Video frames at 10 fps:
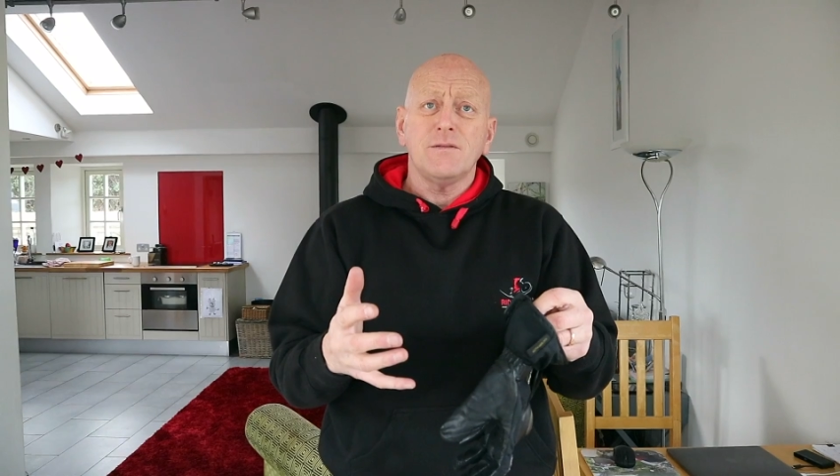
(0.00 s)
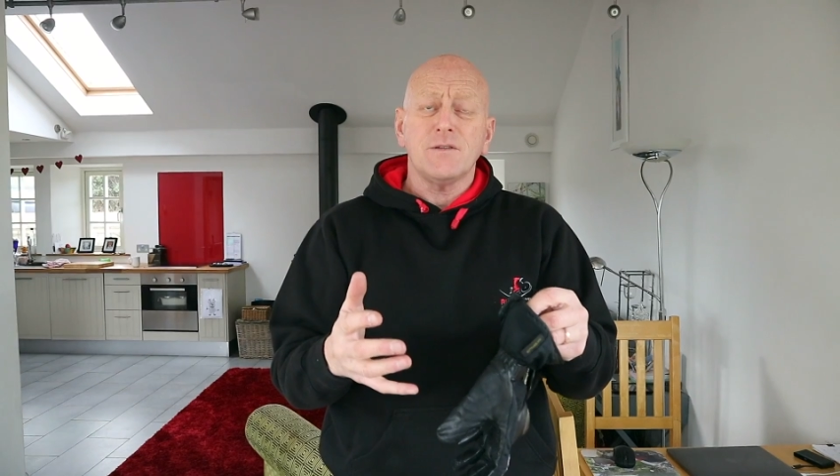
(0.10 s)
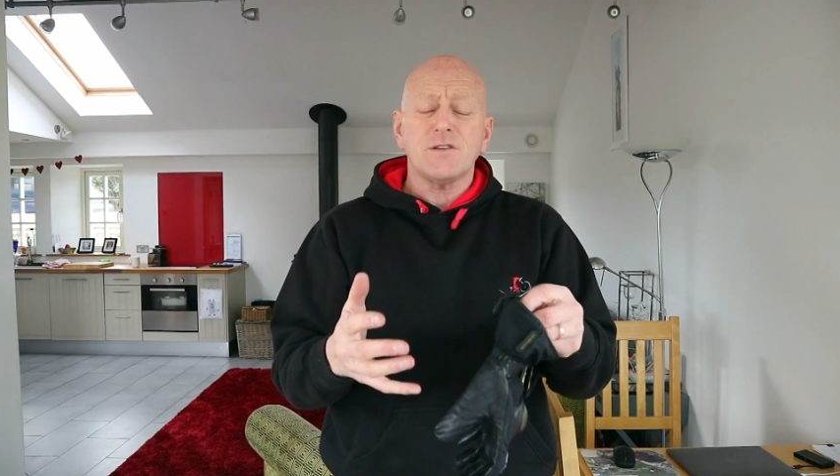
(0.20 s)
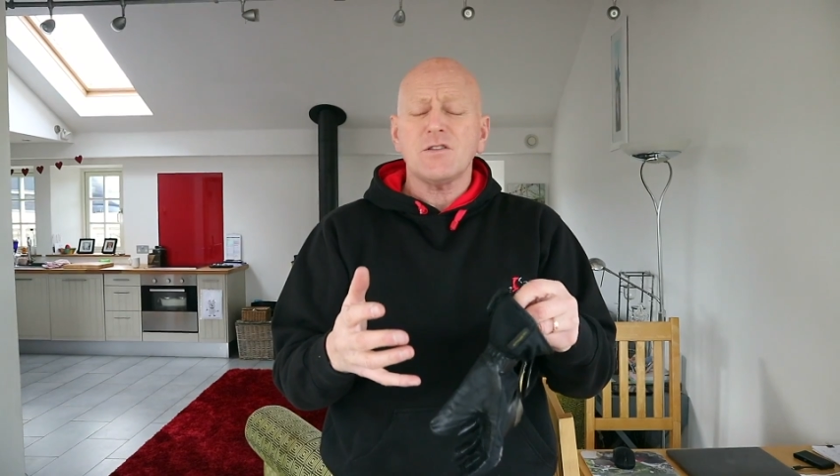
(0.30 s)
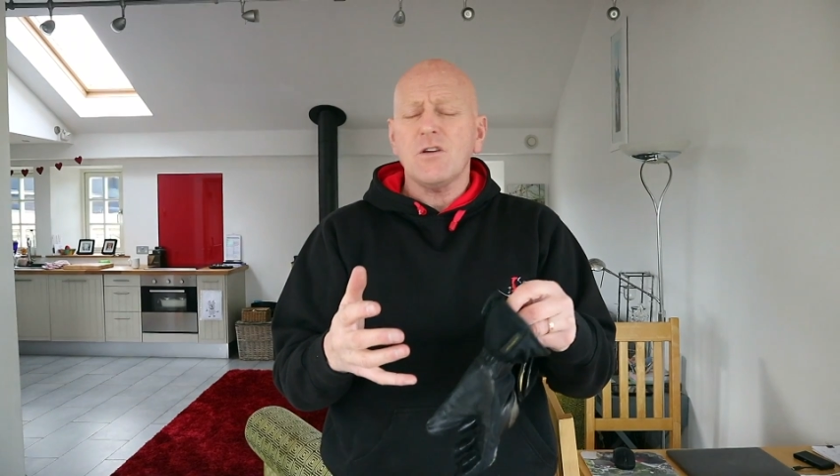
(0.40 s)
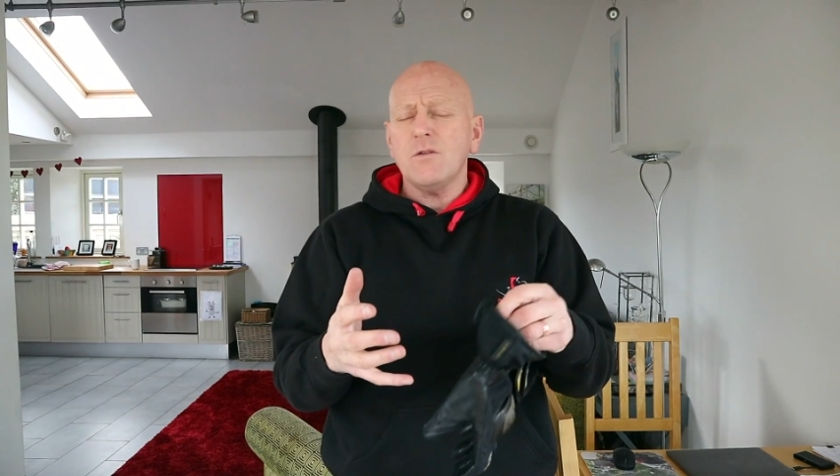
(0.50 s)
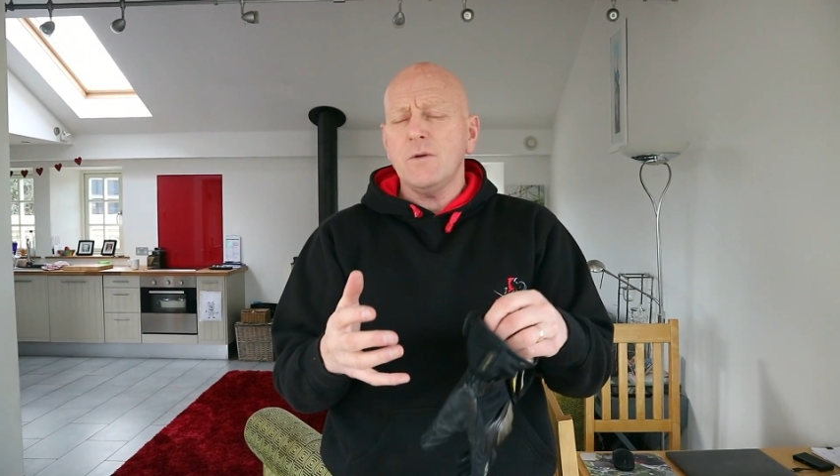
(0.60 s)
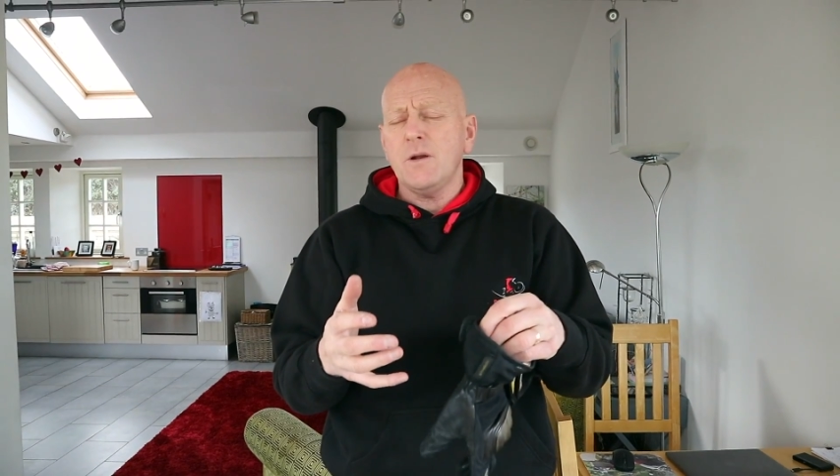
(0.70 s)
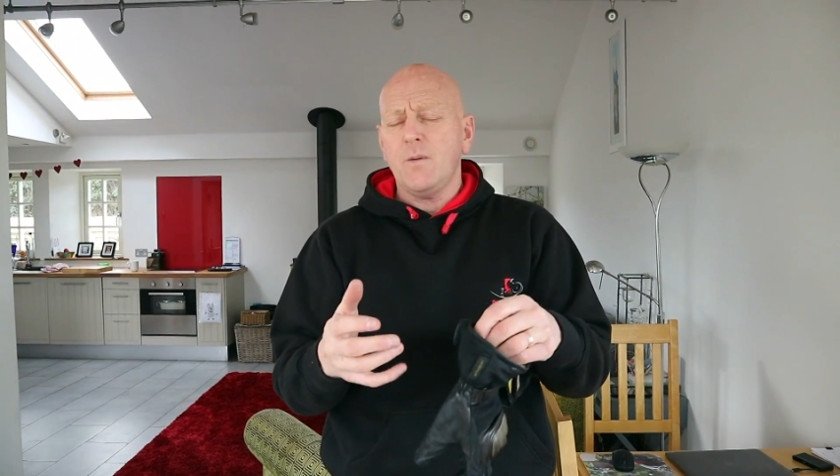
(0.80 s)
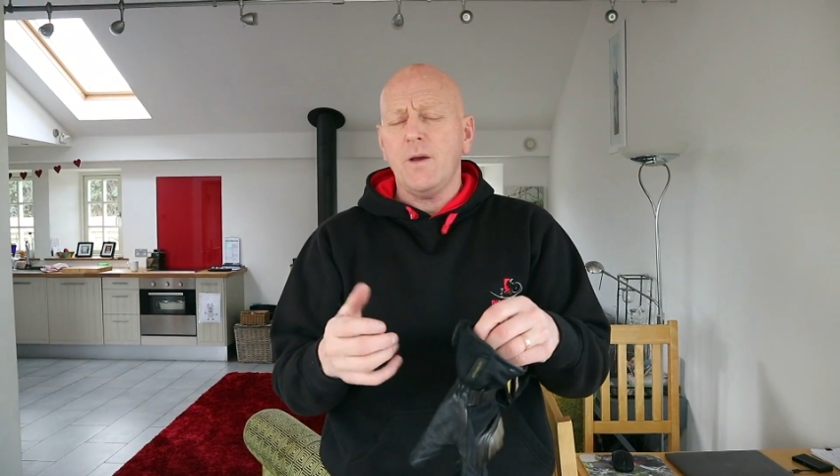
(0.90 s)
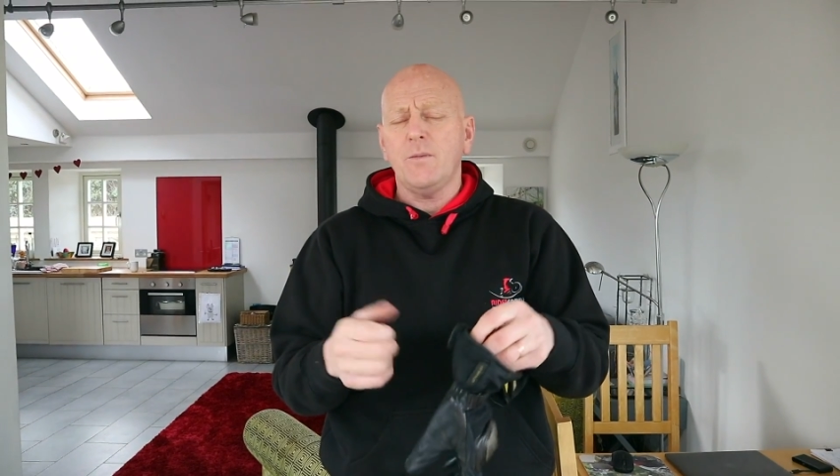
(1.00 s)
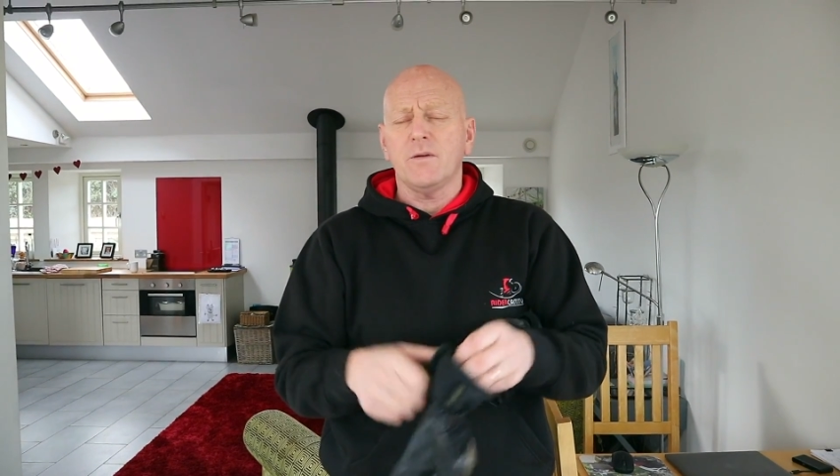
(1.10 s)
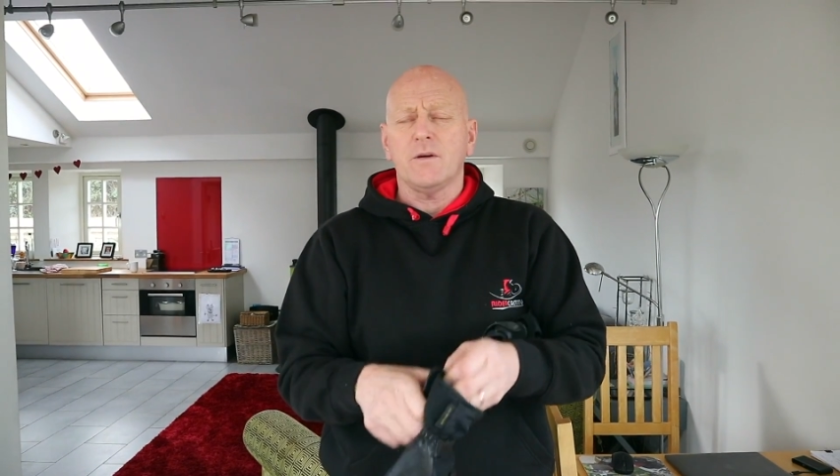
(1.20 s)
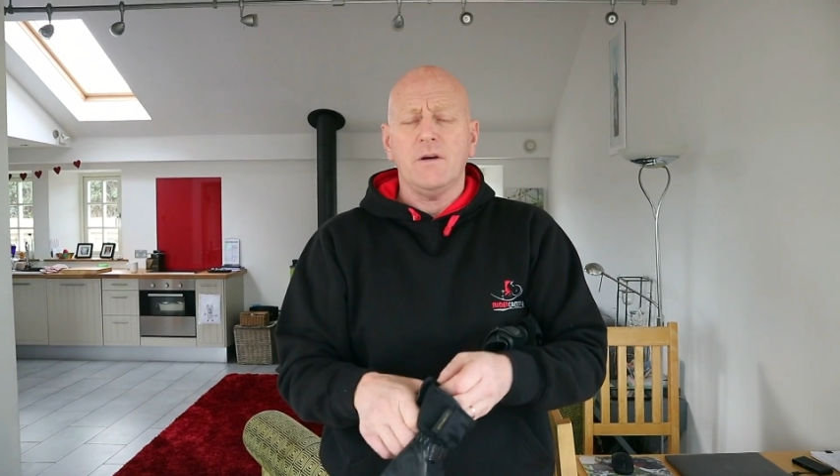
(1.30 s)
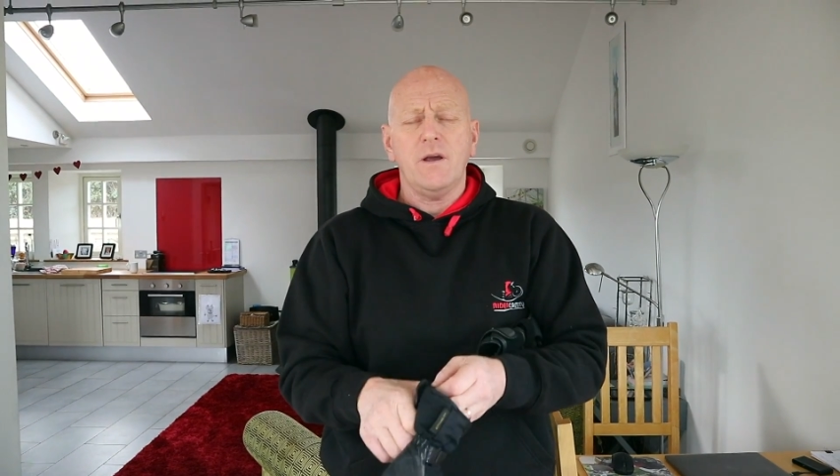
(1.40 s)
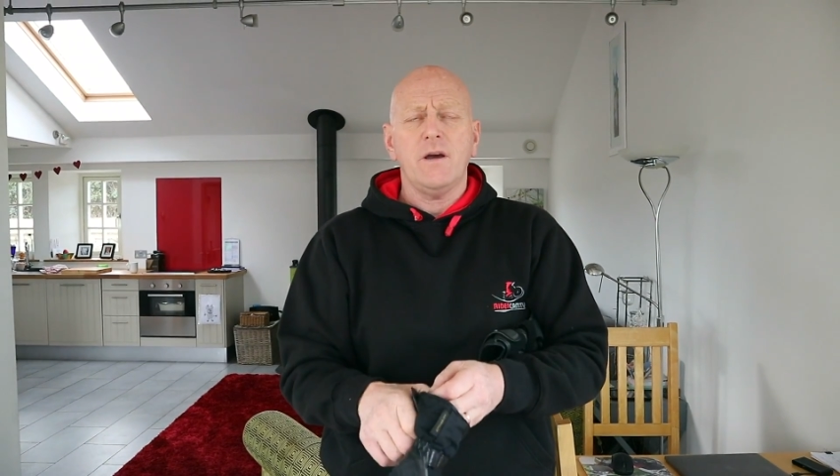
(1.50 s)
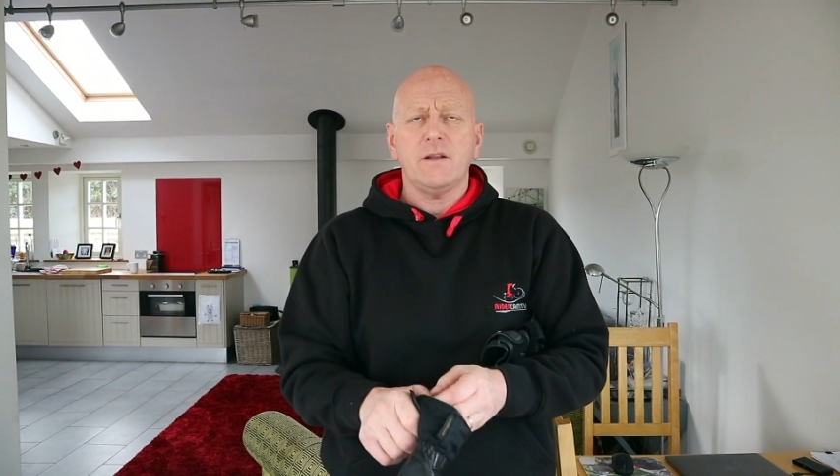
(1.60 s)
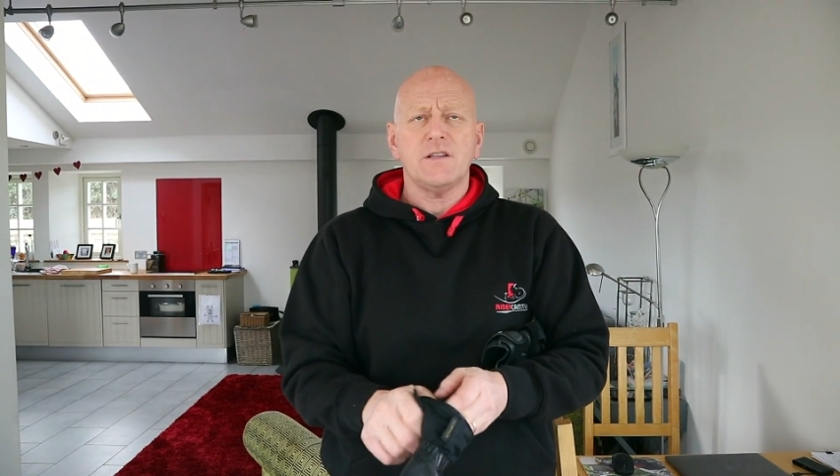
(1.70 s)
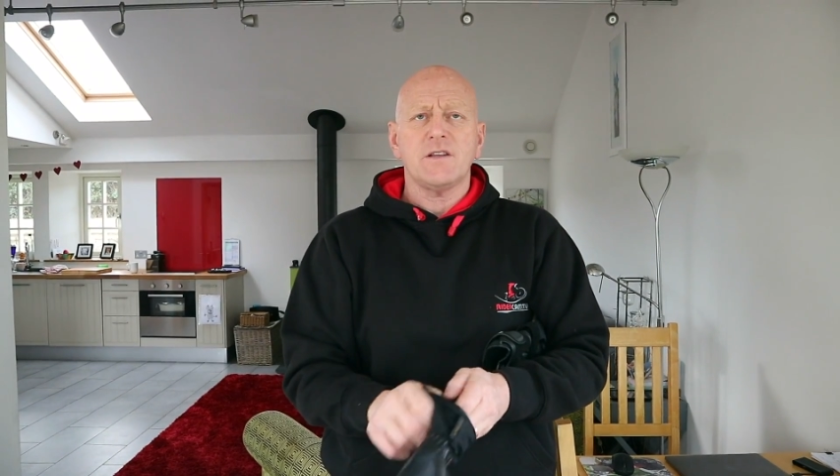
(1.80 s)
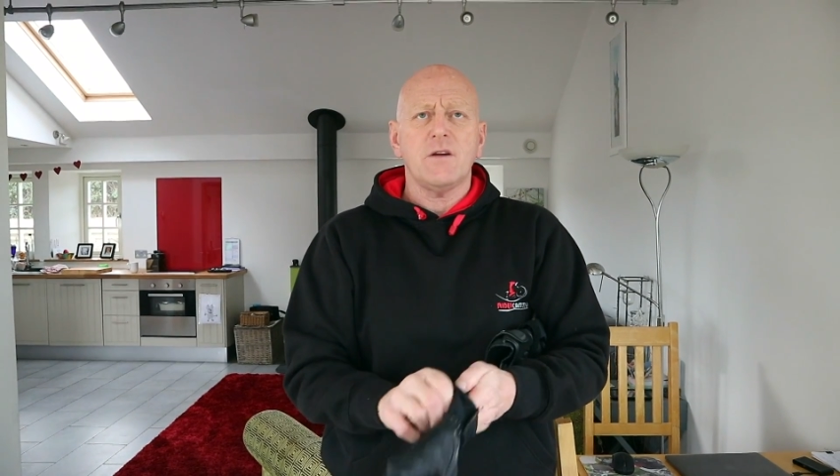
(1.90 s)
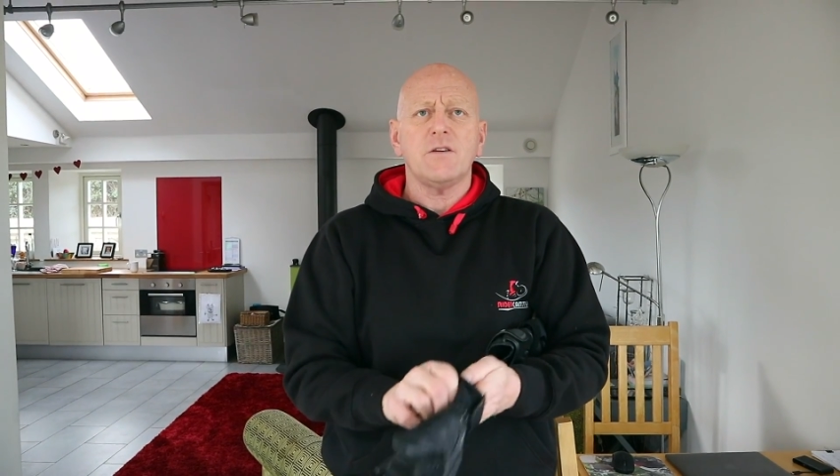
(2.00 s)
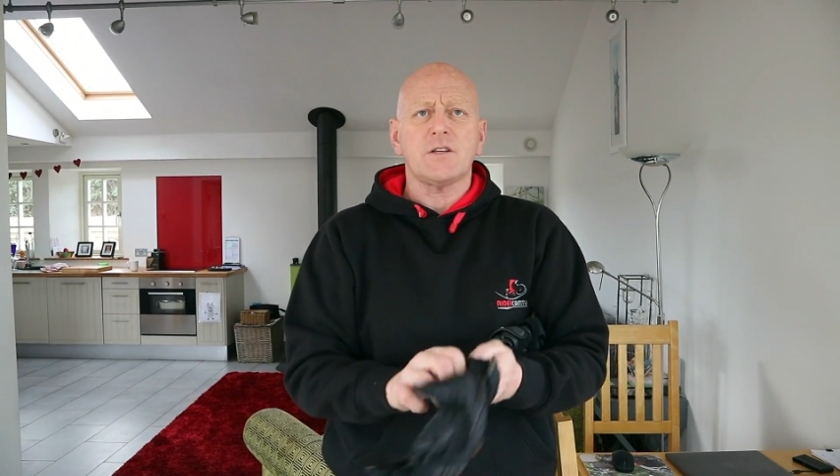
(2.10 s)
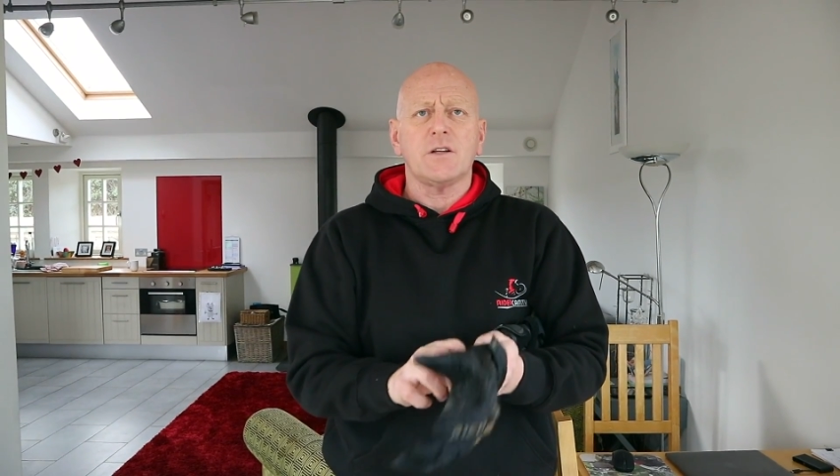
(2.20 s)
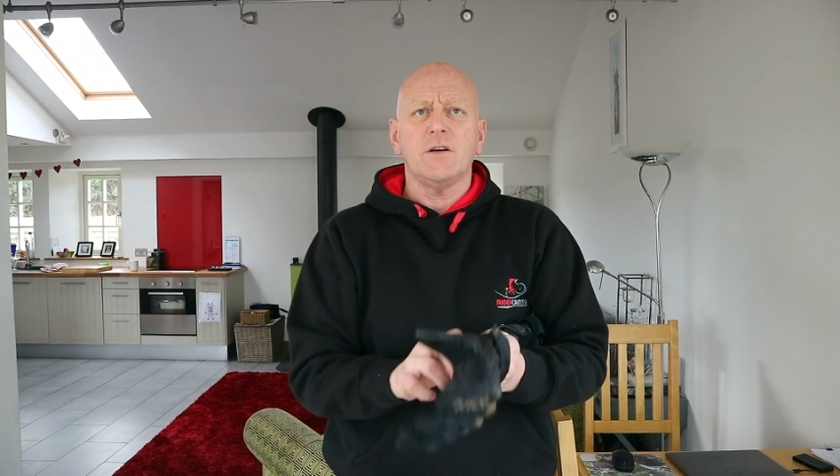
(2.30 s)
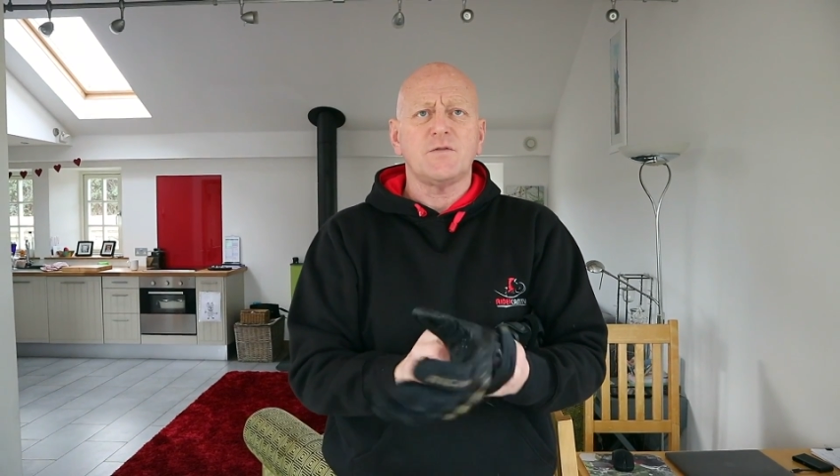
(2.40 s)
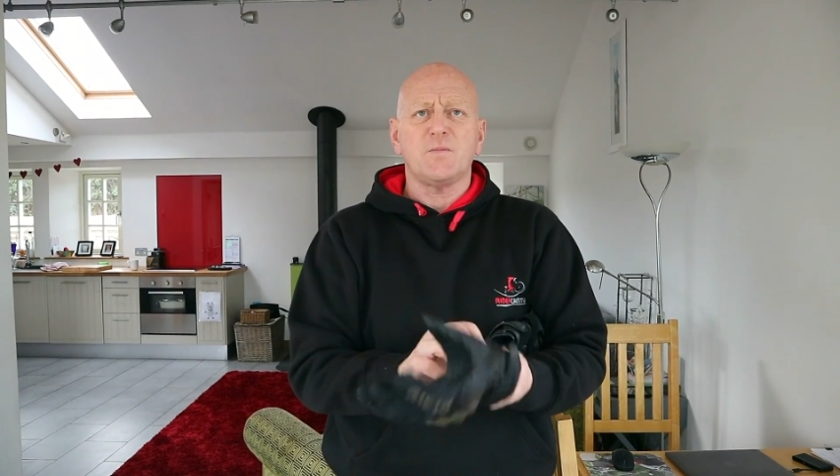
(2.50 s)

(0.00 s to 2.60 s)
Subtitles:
There's so many people who go, yeah, these are nice gloves,